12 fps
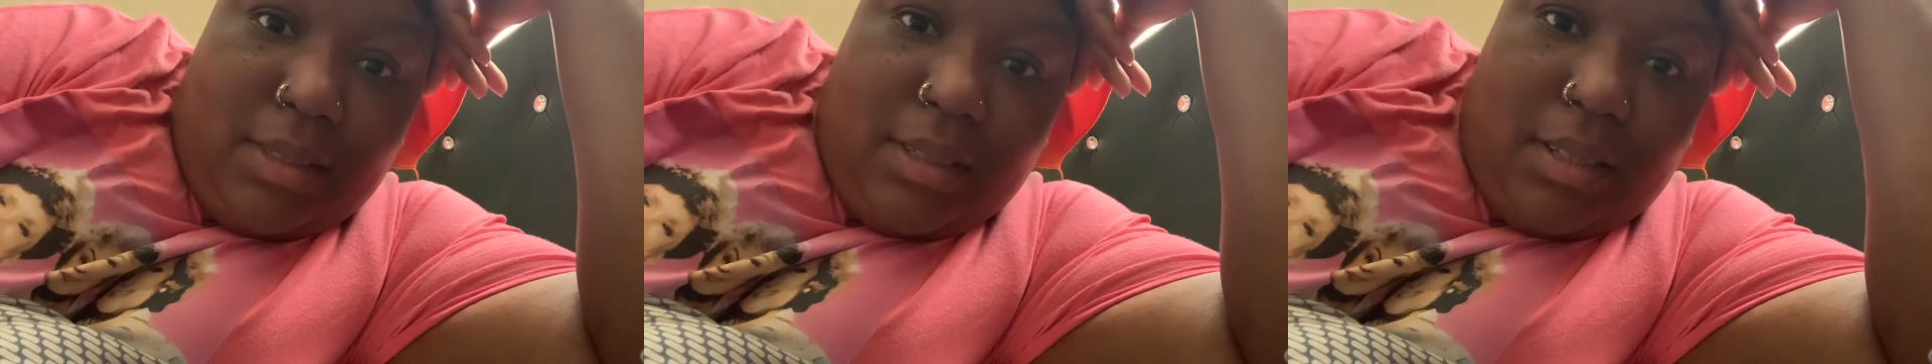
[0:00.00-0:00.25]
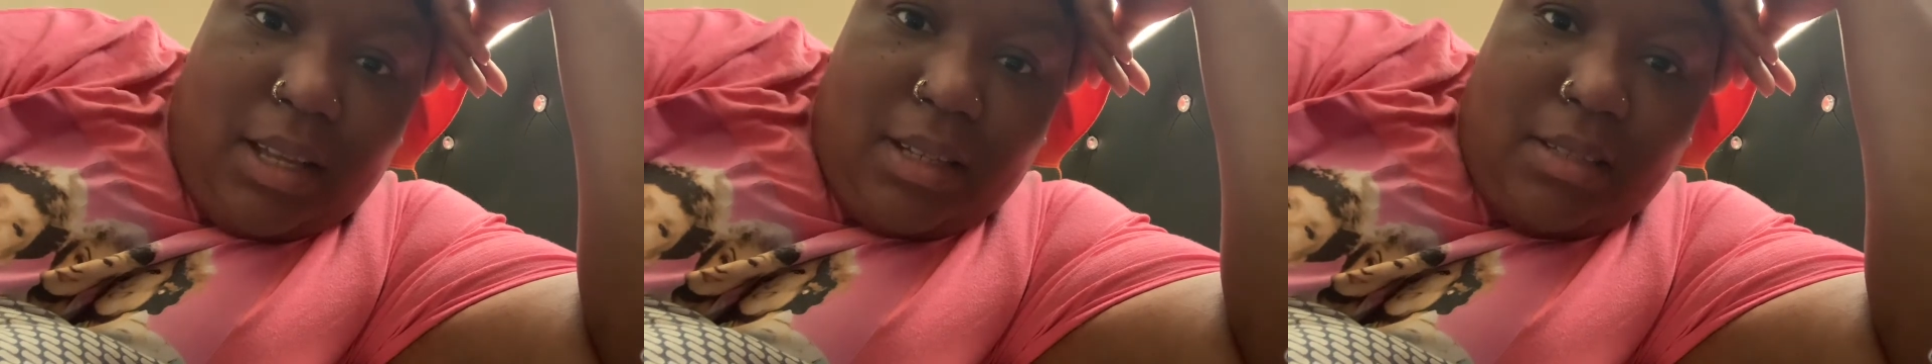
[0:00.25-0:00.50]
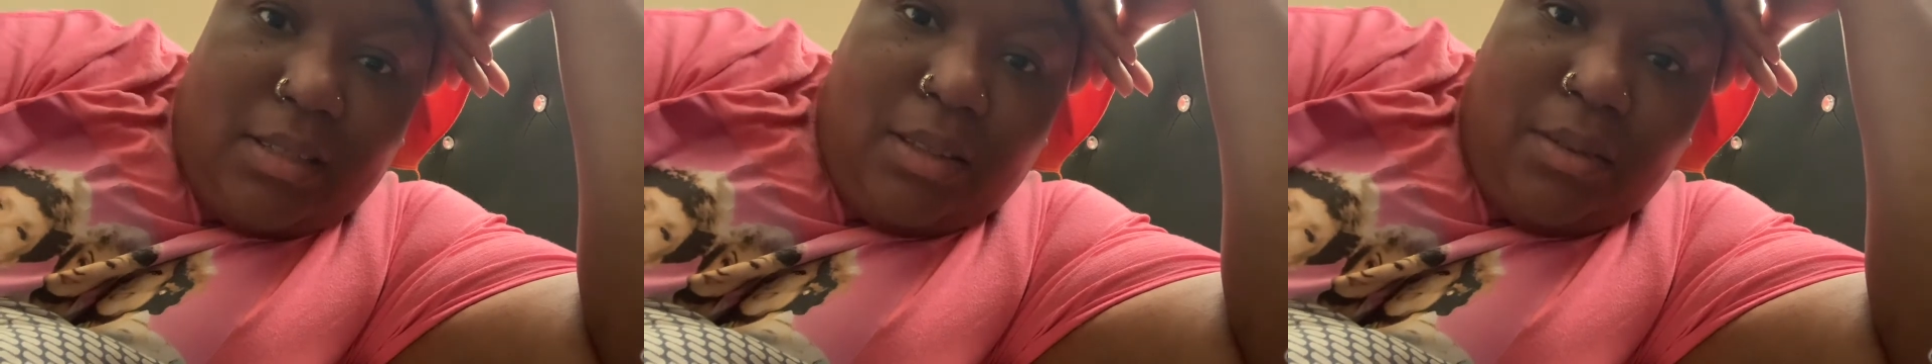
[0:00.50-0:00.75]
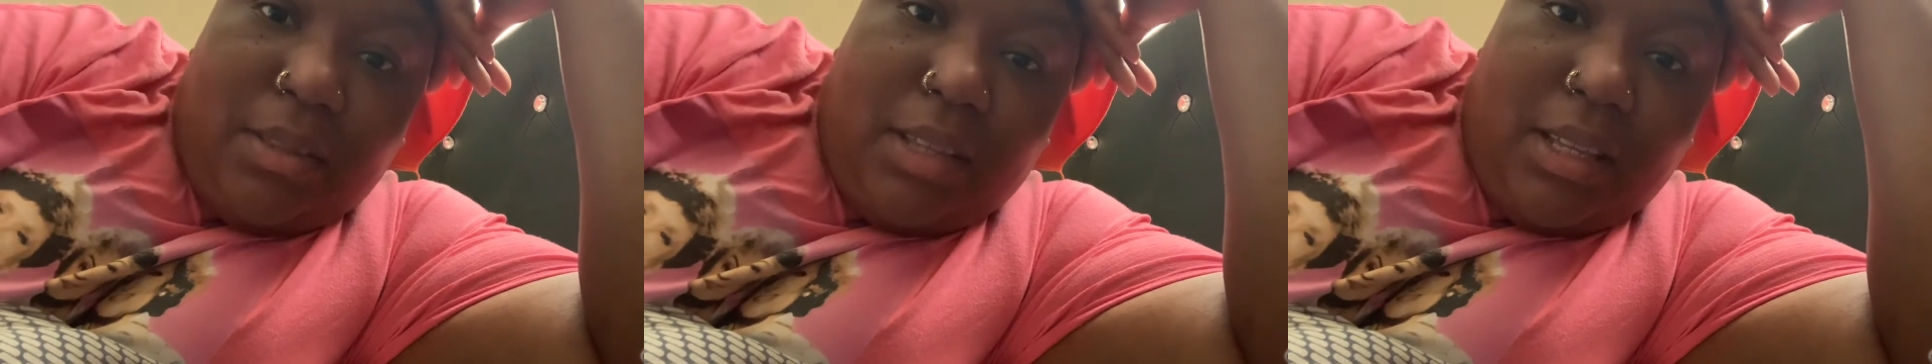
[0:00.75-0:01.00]
I just
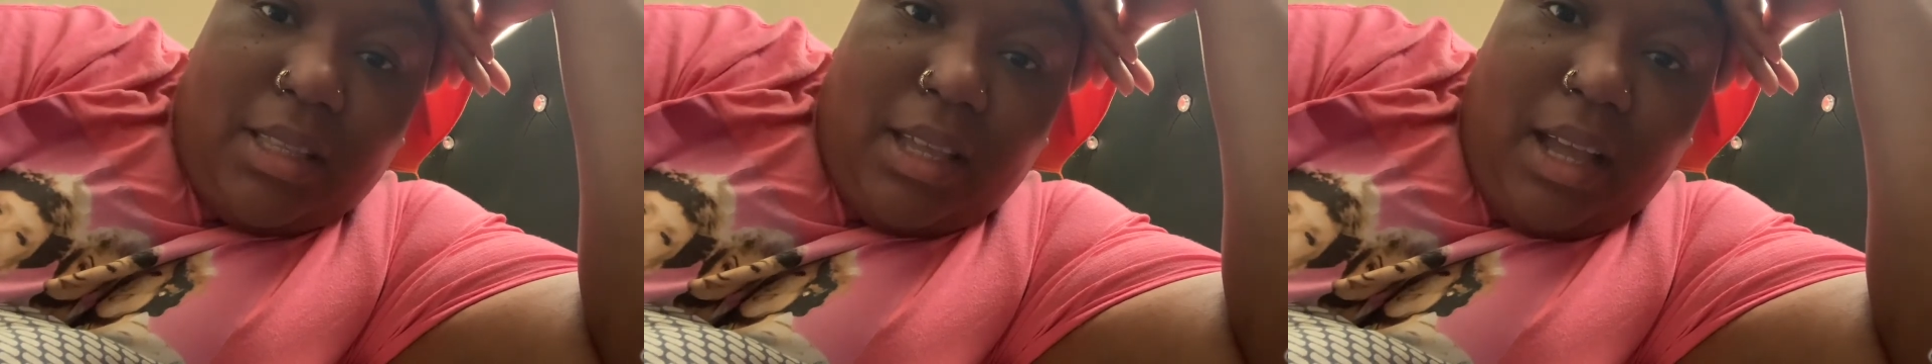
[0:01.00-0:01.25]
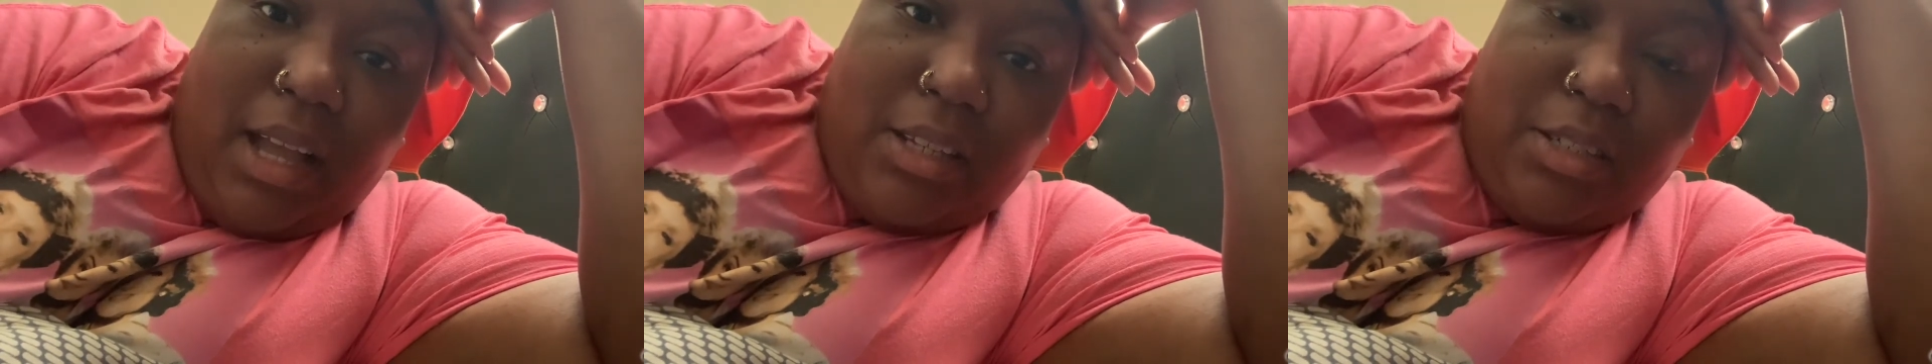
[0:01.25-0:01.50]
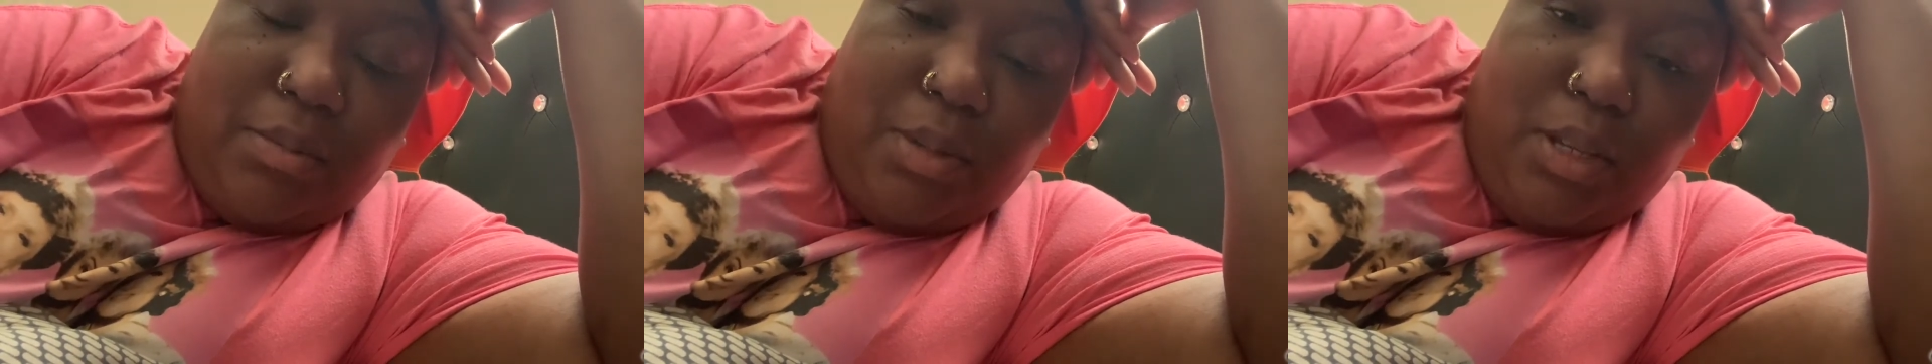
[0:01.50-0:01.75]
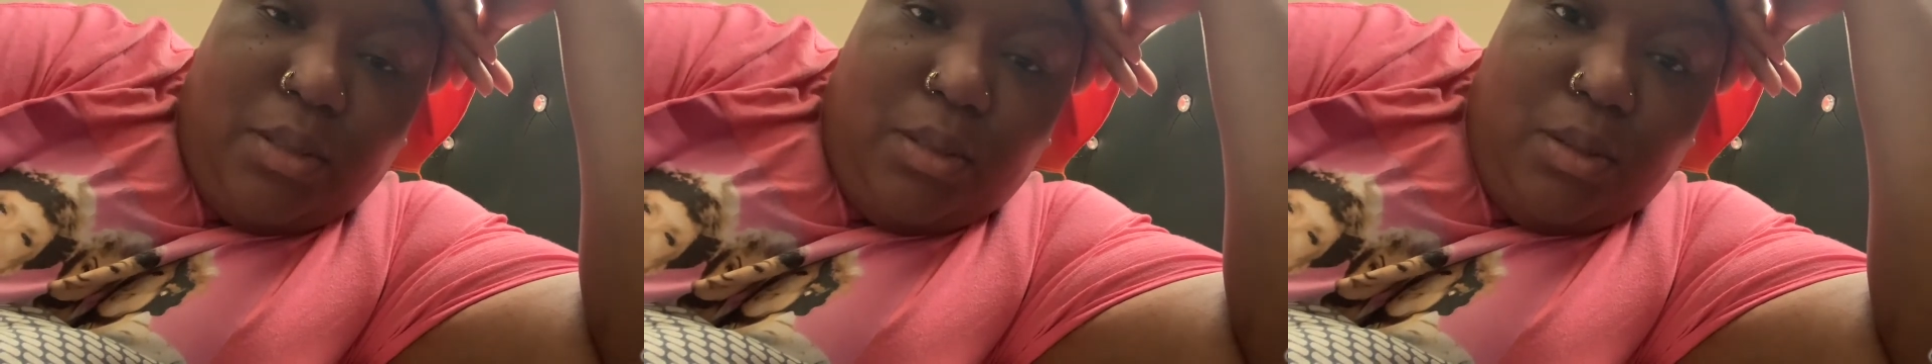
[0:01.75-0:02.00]
don't think that I should
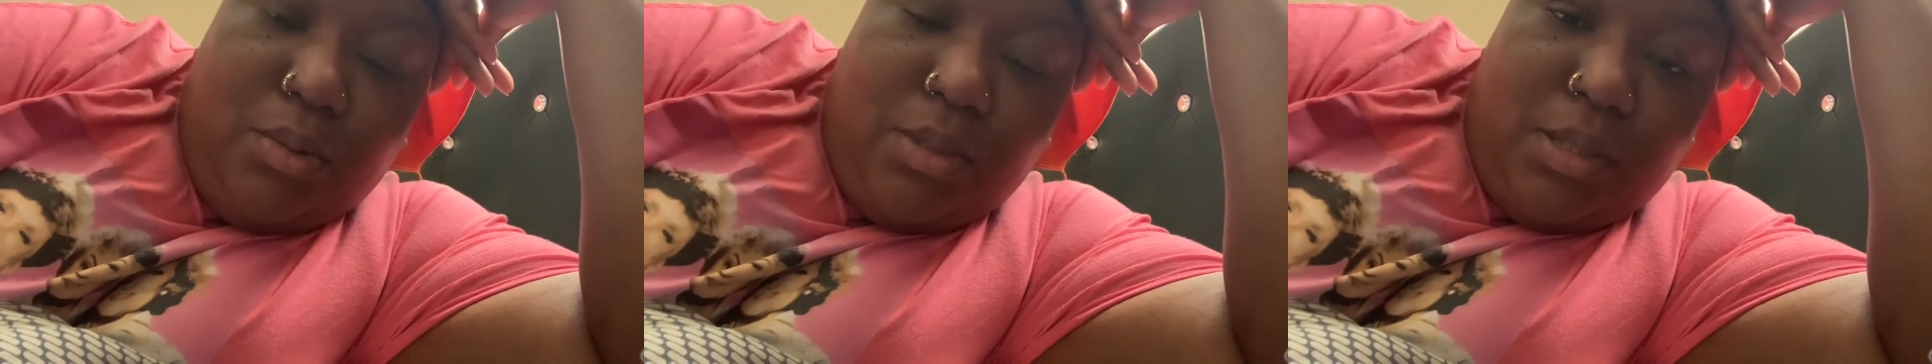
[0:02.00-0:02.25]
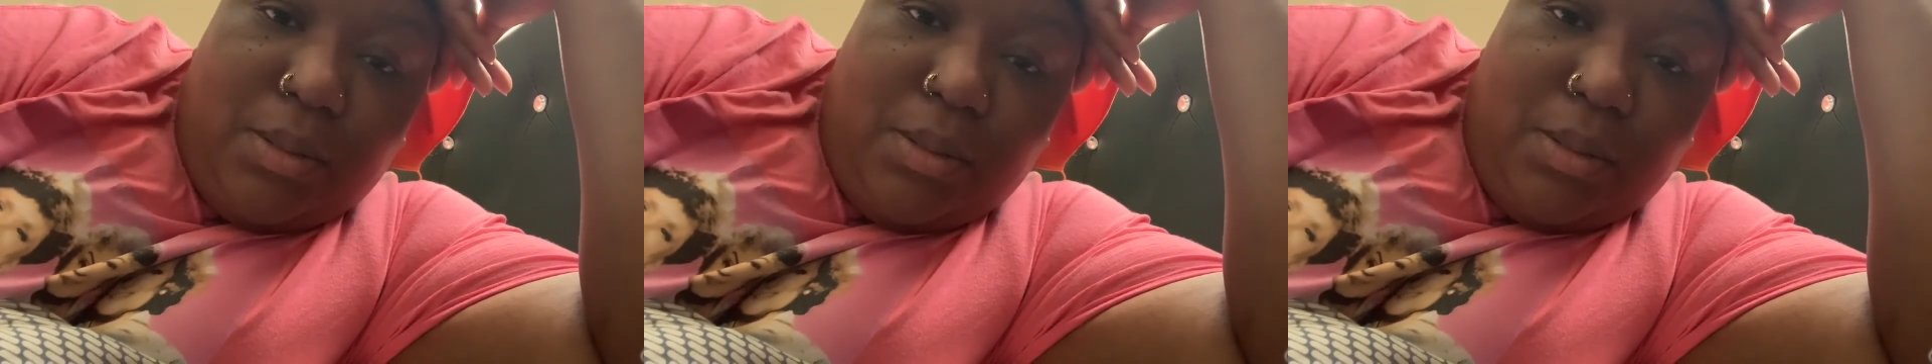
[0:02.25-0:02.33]
be losing